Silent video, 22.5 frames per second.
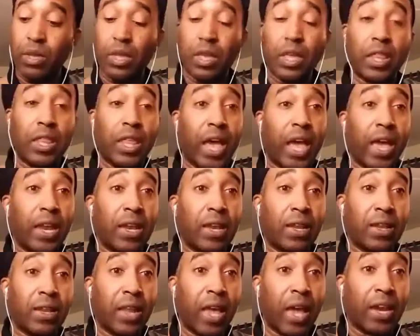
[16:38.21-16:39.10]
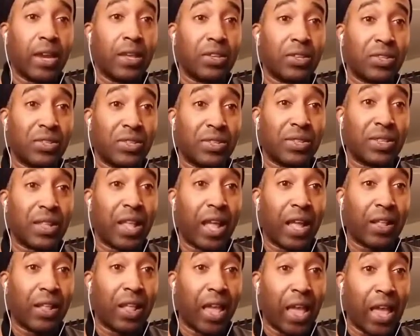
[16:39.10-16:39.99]
and that
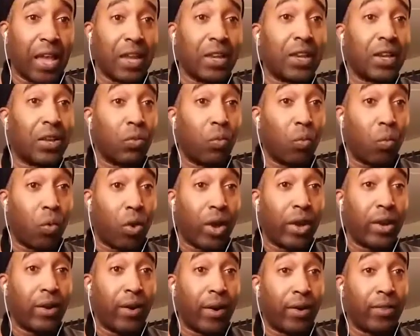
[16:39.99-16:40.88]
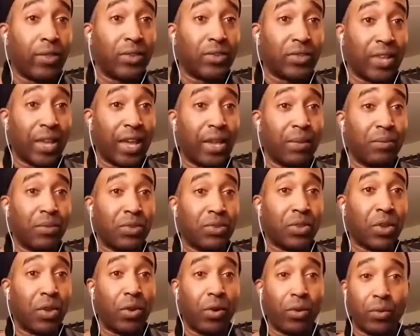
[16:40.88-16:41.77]
8 and 1 are the same.
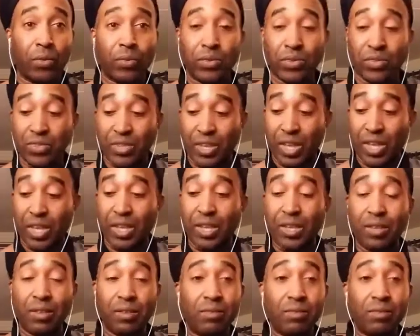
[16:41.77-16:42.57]
So C